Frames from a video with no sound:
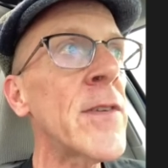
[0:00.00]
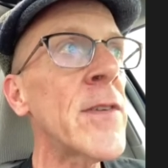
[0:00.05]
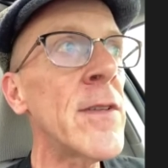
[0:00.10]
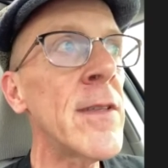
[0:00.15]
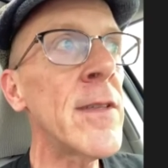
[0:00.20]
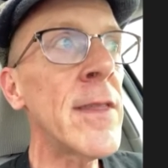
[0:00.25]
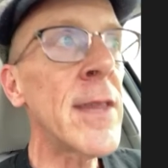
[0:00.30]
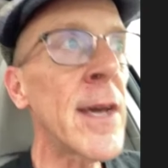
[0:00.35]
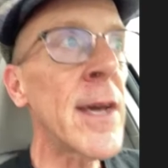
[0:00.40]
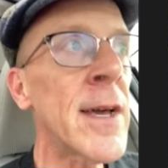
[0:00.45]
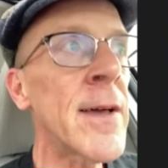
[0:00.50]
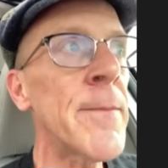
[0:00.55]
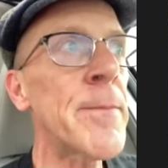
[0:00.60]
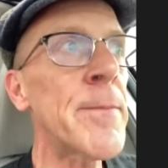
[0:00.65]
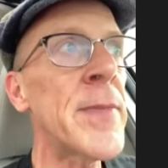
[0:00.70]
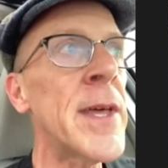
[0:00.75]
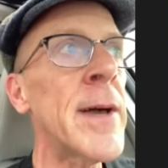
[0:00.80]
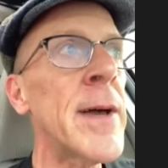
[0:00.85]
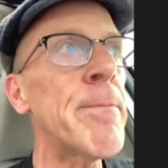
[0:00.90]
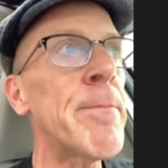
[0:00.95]
the
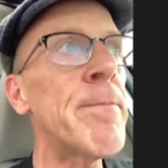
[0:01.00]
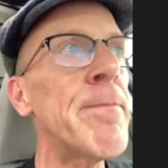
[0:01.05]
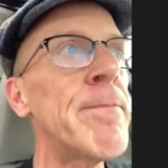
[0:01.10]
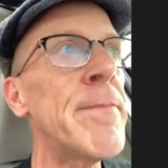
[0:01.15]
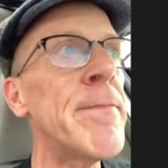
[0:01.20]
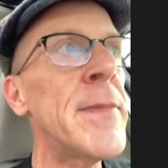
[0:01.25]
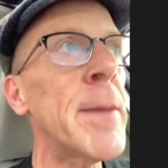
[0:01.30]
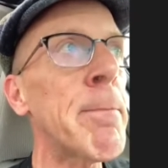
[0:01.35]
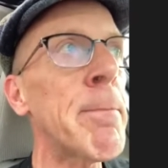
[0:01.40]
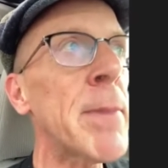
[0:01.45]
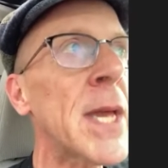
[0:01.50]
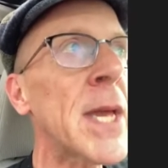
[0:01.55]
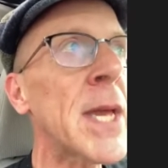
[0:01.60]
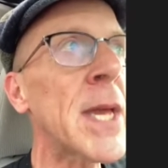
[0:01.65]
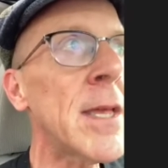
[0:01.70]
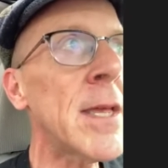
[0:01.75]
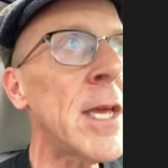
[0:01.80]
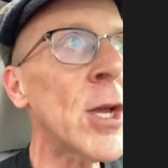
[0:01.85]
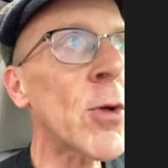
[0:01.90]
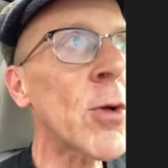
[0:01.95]

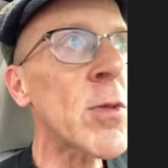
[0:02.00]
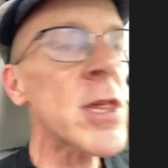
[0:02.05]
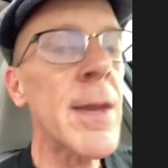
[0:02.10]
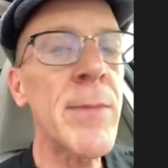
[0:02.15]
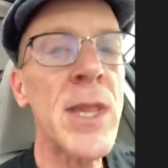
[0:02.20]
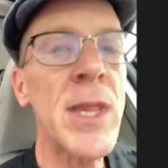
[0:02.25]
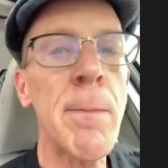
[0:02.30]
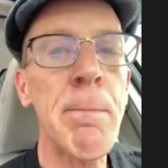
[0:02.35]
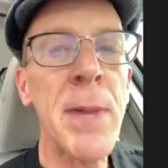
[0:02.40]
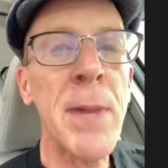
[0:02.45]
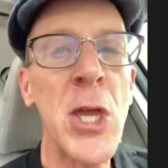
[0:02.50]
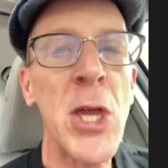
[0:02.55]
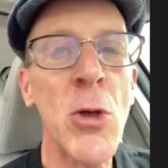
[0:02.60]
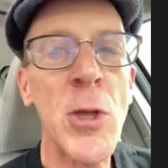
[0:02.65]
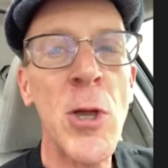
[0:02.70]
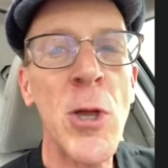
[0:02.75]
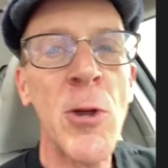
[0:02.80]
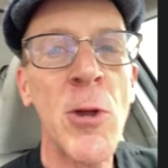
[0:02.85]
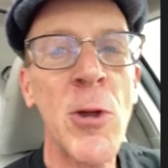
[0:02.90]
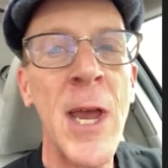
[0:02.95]
some of the peculiar
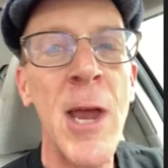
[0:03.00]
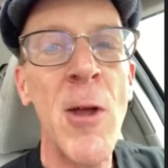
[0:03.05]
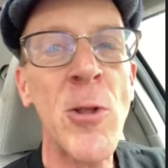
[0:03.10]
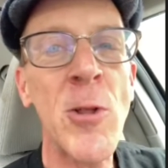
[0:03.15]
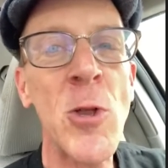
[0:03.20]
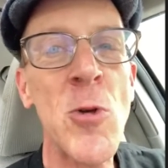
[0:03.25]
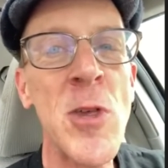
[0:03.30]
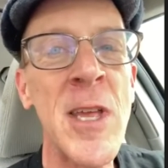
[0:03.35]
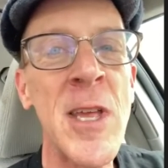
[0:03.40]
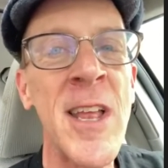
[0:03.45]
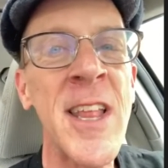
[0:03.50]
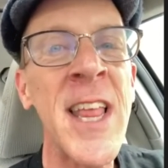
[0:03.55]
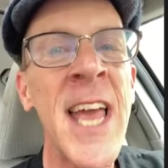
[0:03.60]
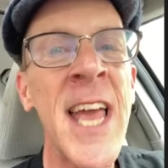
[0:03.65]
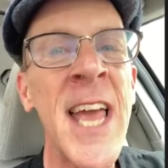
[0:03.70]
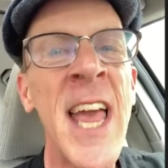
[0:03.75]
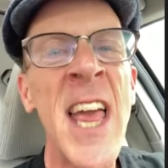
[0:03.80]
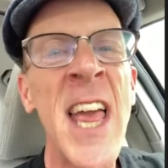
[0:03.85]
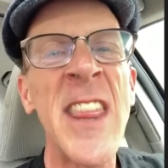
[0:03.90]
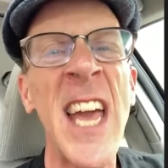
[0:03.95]
characters in it.
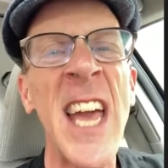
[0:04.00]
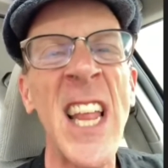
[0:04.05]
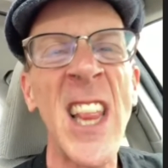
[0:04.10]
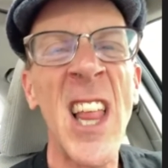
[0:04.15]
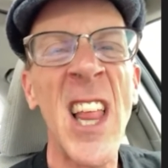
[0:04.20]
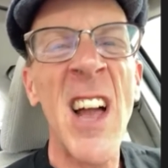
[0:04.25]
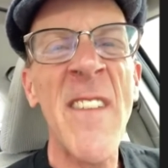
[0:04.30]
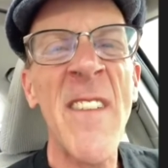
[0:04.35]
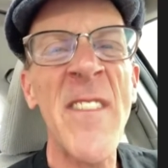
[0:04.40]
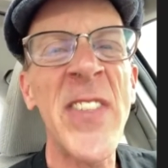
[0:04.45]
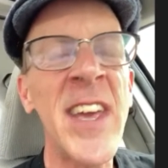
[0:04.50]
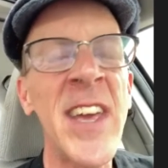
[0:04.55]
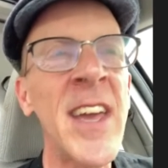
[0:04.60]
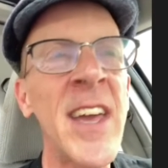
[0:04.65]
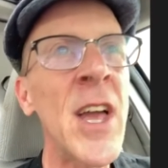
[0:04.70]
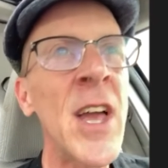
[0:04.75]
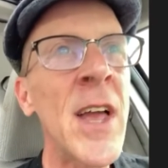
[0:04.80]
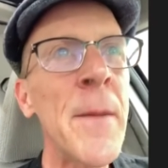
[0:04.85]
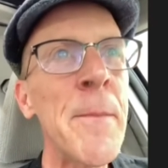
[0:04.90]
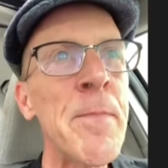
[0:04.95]
They love the
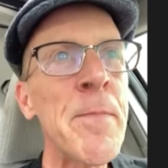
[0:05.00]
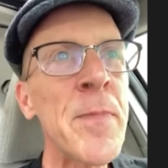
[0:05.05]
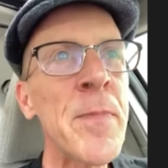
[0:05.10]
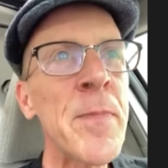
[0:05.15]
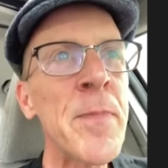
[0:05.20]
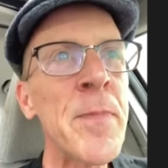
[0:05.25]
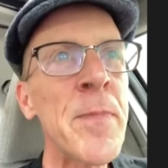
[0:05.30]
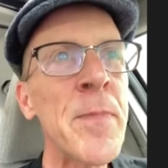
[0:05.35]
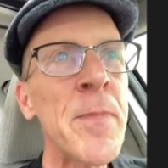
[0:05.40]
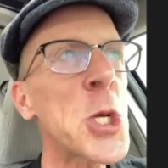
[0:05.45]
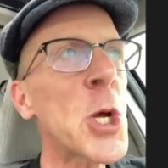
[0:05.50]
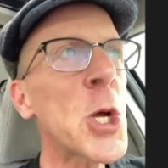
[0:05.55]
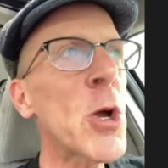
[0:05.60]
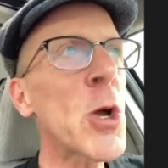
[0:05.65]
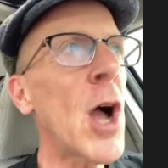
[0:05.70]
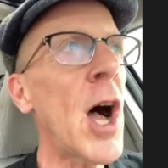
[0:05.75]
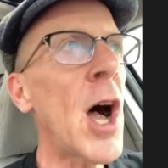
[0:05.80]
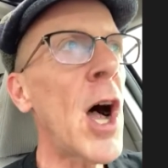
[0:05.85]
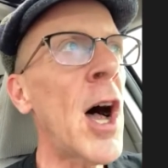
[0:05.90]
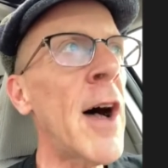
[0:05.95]
mixture
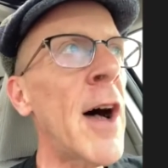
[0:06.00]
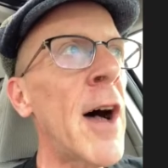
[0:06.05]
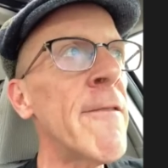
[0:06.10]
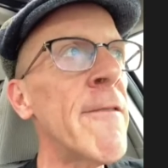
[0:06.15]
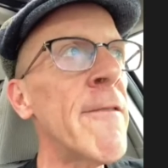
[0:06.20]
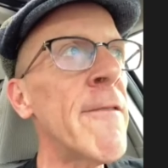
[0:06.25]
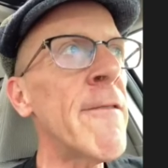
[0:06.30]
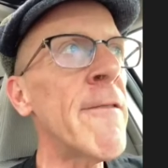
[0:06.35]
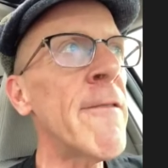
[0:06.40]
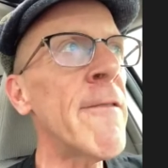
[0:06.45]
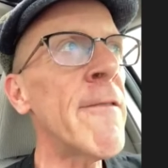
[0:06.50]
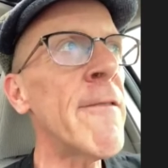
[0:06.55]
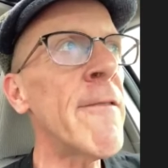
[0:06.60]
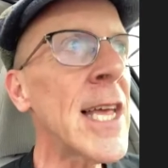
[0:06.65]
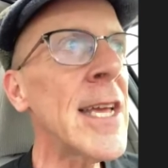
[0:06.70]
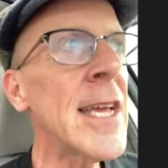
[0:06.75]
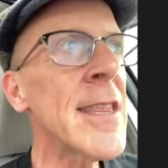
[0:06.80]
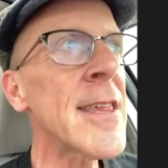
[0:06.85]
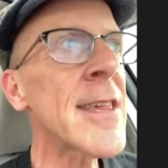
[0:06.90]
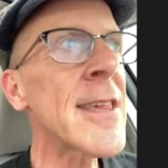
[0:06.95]
of
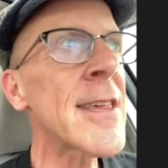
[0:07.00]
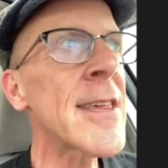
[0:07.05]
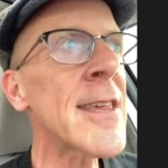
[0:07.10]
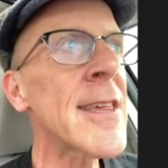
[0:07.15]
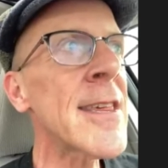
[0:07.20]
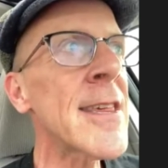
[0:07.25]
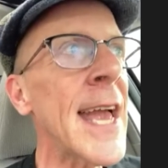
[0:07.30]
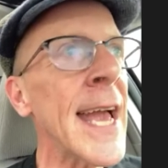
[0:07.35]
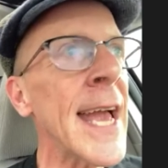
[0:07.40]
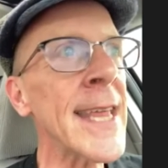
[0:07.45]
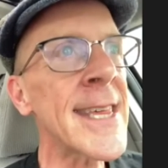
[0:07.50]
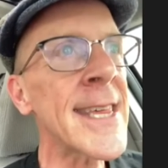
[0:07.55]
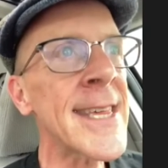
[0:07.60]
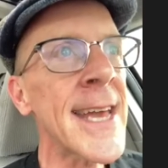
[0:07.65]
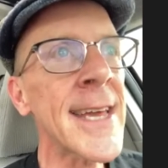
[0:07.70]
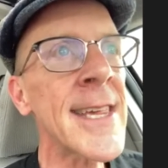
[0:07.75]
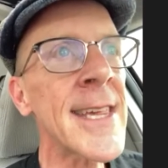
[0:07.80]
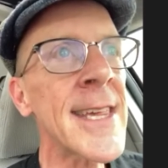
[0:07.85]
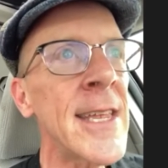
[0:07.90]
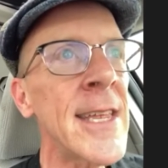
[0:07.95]
violence and
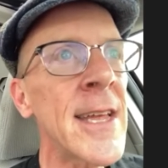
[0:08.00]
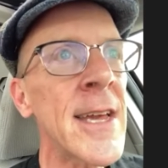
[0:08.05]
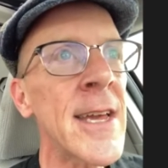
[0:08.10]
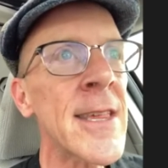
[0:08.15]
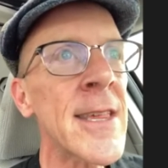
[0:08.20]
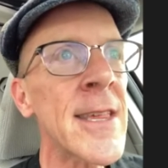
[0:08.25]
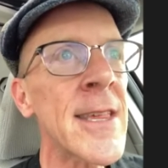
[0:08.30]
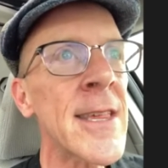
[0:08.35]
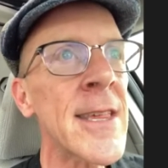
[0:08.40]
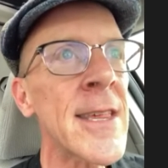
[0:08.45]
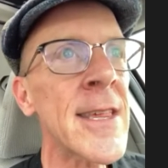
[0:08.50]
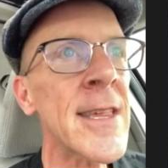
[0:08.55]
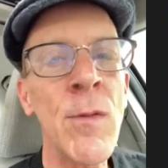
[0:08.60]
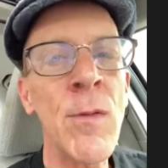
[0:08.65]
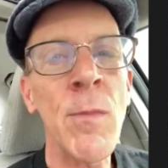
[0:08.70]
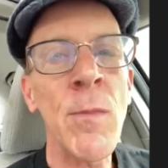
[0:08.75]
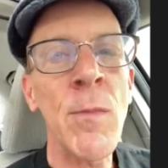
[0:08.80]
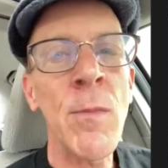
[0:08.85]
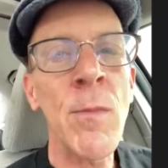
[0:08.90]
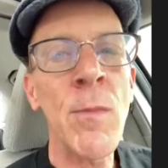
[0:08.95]
sexiness and
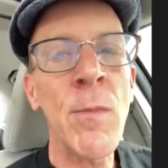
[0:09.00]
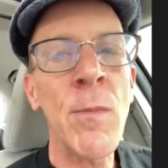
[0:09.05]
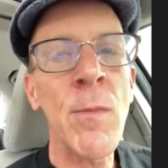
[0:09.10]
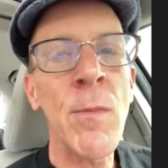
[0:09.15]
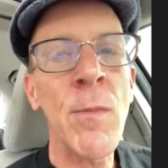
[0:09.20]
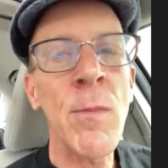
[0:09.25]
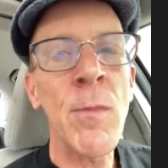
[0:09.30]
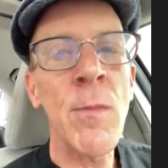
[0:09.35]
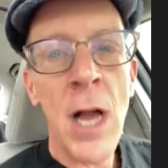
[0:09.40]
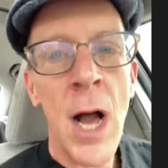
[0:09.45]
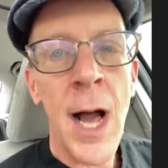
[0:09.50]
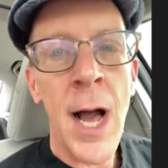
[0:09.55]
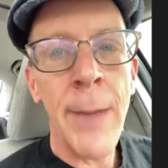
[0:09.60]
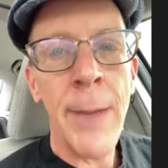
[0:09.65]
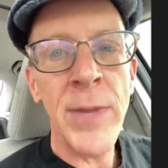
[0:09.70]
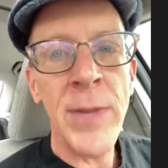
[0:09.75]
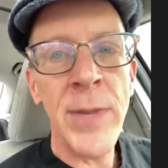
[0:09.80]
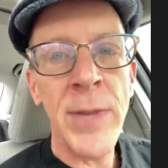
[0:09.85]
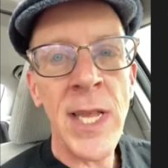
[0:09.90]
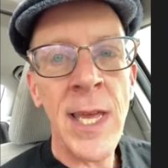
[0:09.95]
offbeat
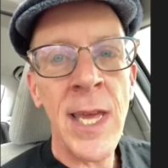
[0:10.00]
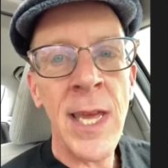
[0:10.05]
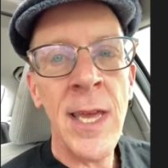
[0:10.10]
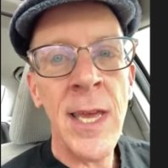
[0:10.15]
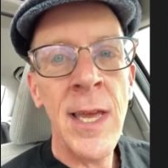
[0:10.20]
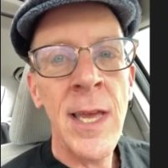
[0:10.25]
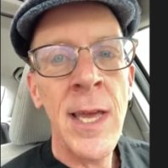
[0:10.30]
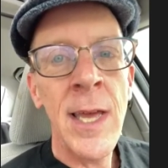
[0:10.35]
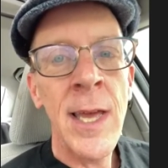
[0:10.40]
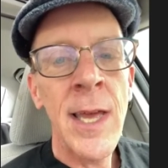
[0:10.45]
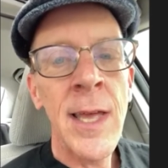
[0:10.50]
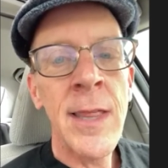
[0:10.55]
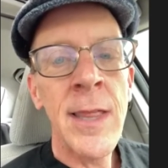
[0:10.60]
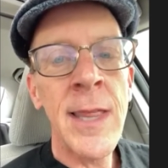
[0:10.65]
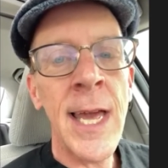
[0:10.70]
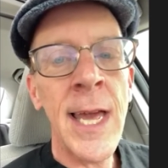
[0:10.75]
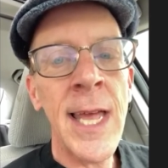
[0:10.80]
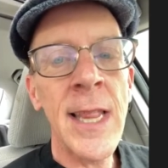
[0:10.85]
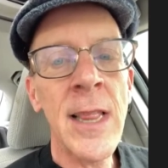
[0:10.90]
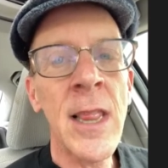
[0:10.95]
comedy. They
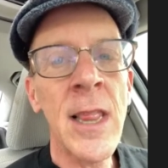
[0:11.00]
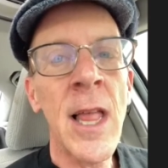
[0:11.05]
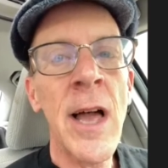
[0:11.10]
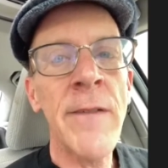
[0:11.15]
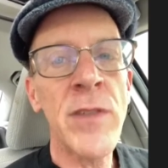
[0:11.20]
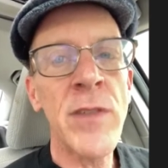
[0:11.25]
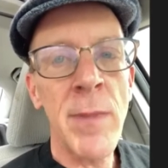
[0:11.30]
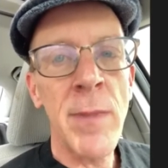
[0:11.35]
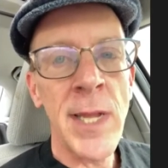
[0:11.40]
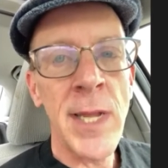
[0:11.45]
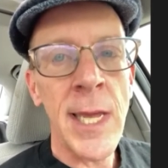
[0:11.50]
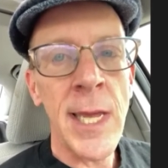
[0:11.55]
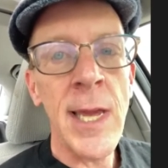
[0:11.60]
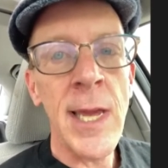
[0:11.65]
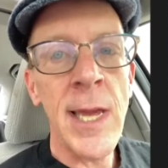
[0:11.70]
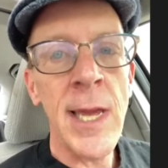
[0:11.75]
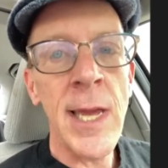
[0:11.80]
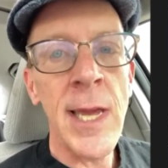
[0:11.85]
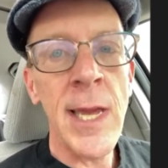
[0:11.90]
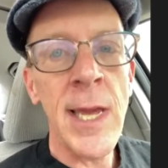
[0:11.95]
loved Money
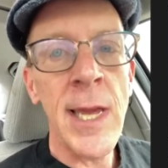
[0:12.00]
Heist.